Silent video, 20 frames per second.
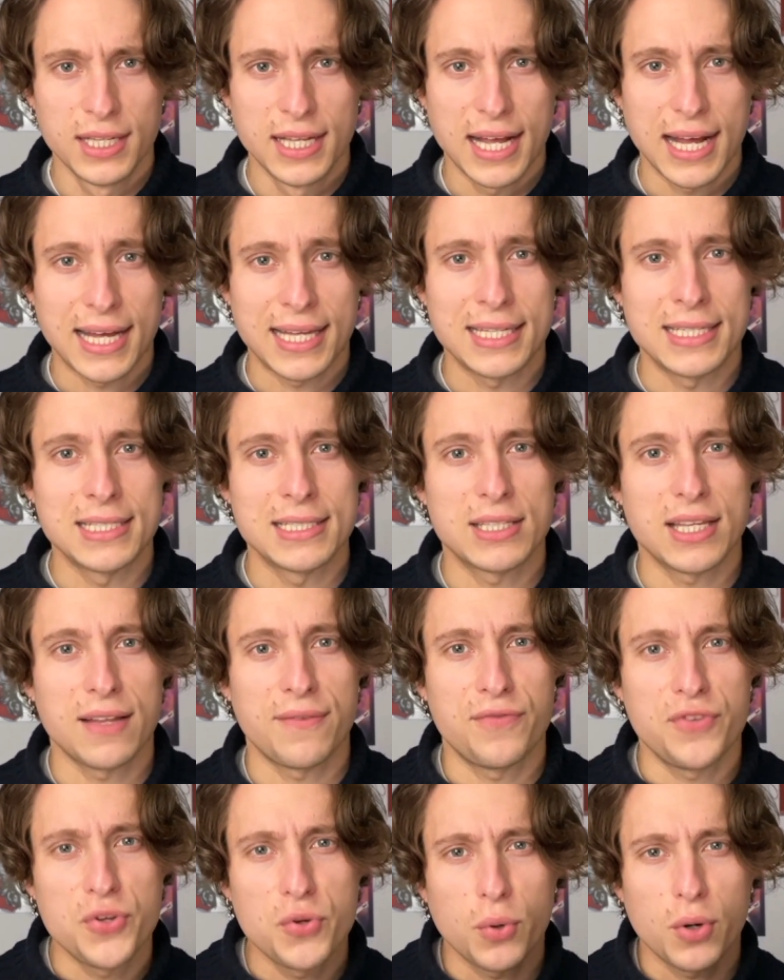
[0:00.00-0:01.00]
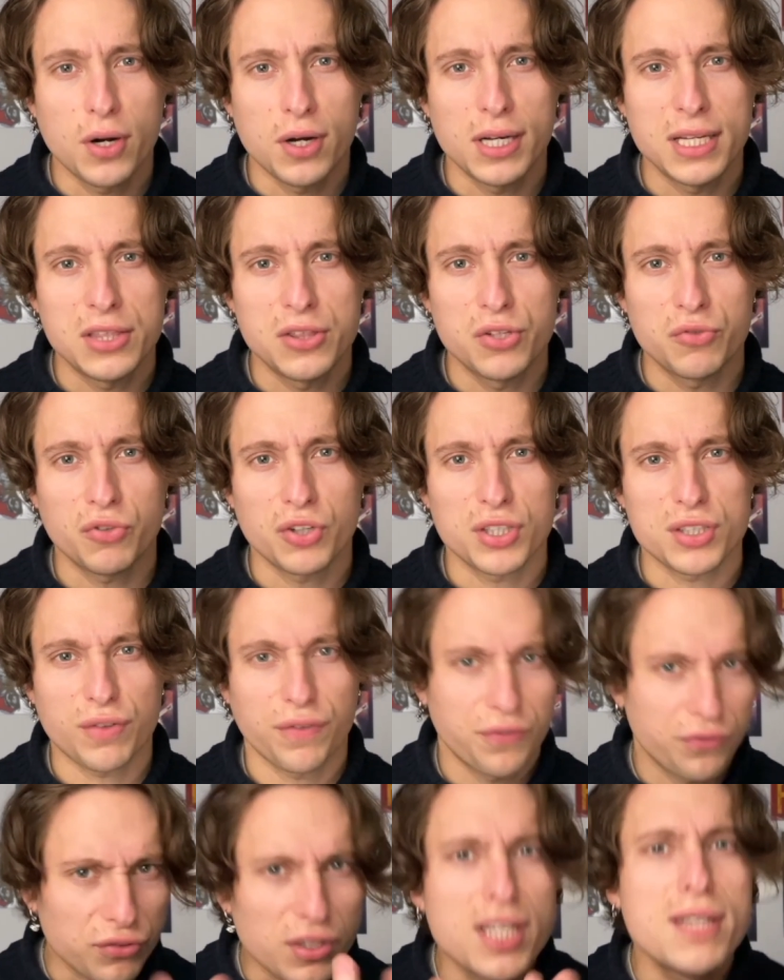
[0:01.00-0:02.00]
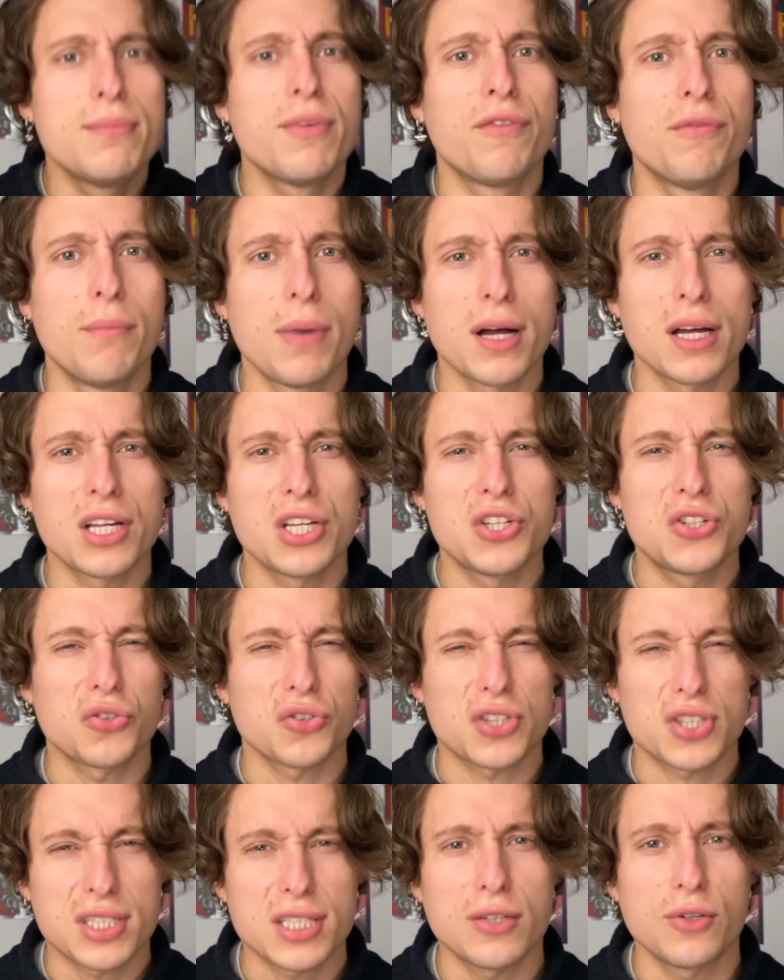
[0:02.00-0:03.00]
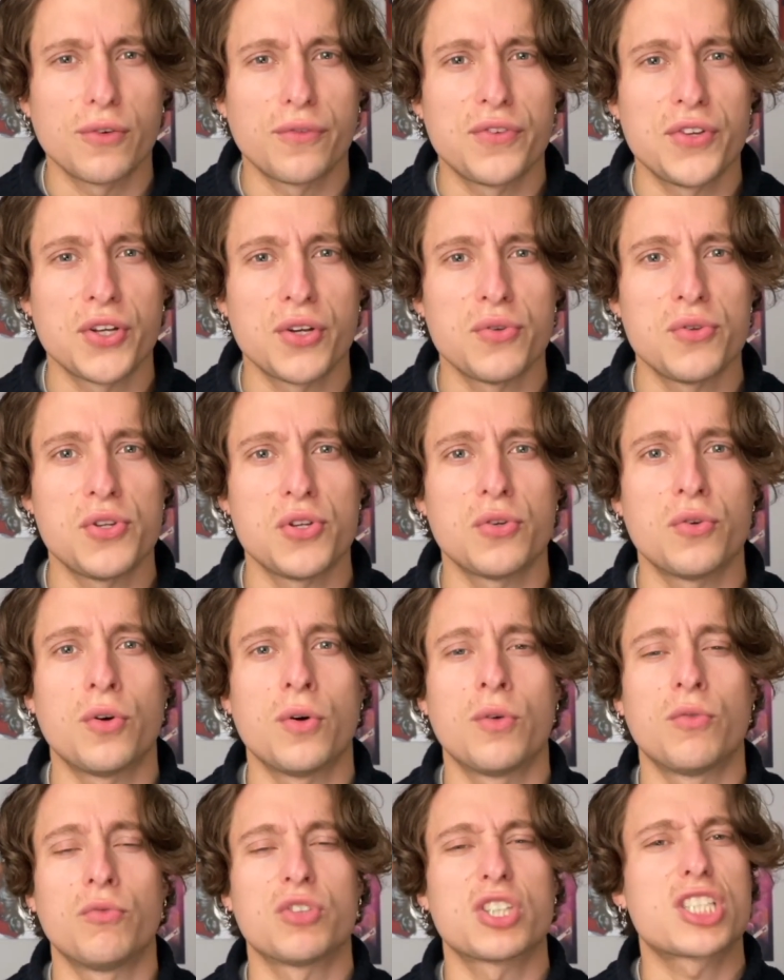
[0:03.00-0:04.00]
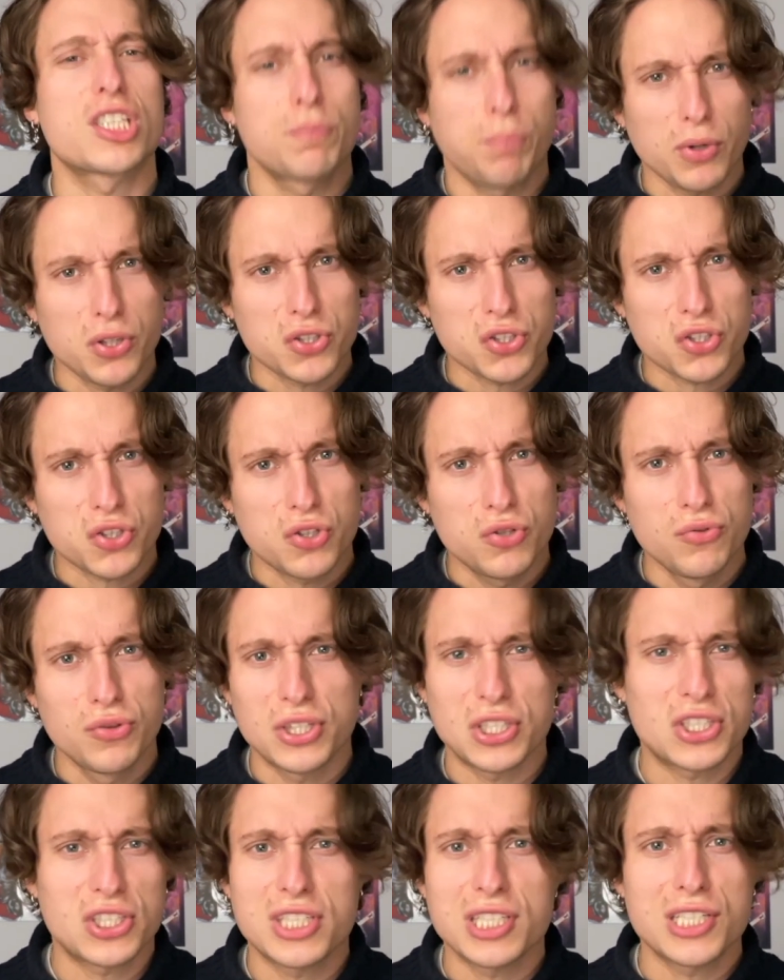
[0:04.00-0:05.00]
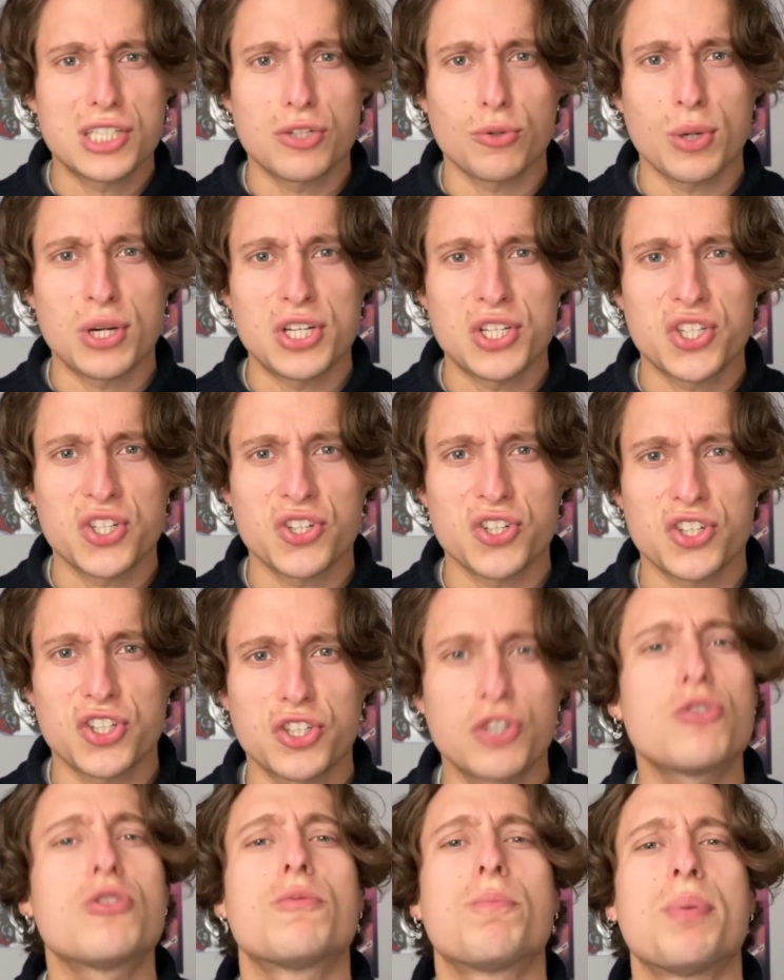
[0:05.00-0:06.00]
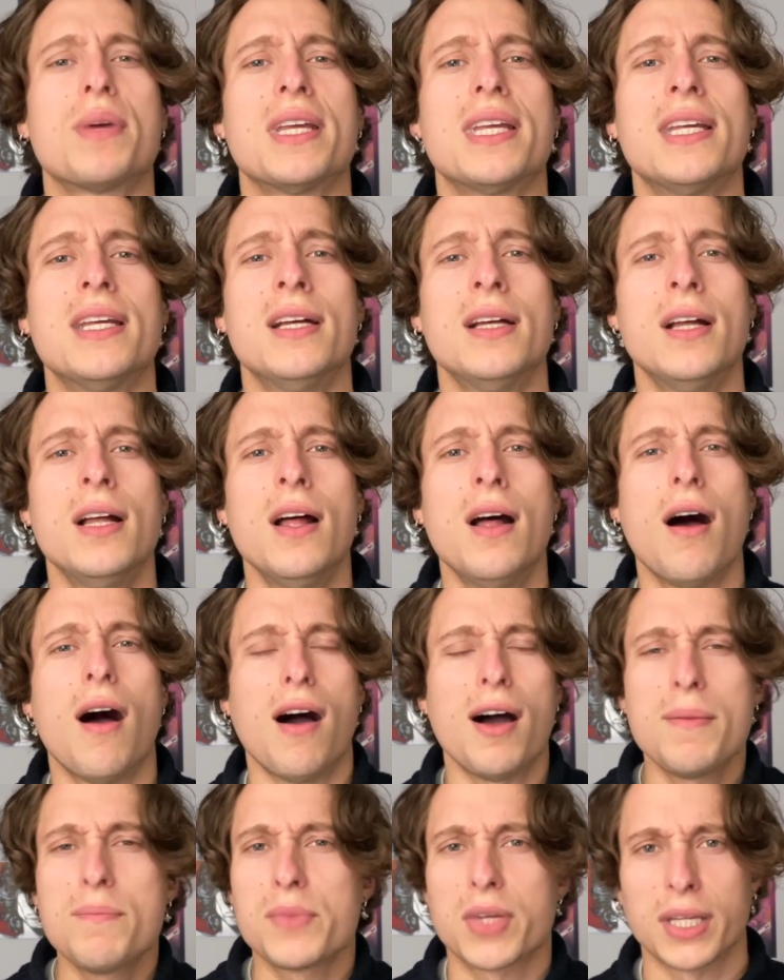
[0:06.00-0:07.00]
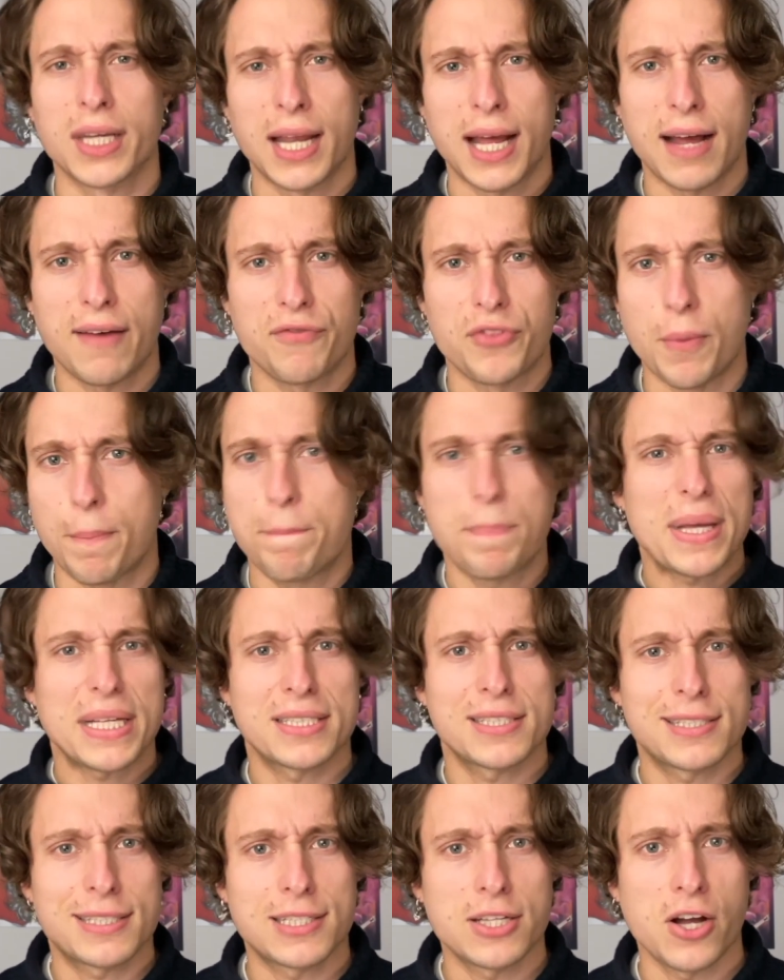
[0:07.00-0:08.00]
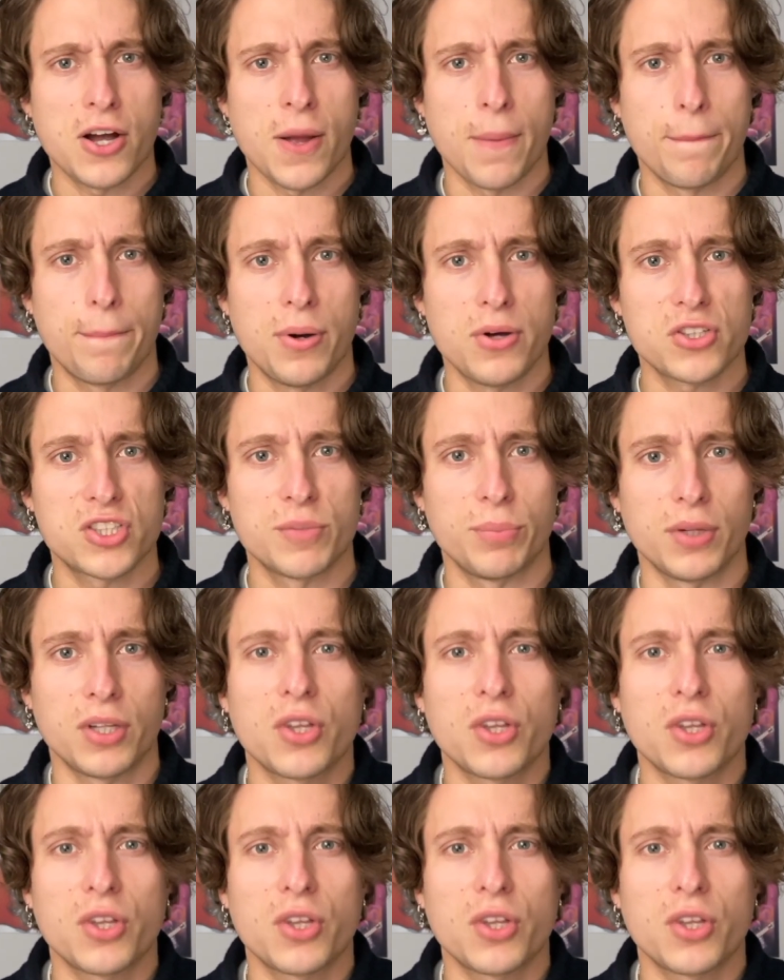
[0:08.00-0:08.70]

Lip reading: and if you are in the right frame of mind yourself, you know, your response to this situation should be, I'm going to have the best time possible.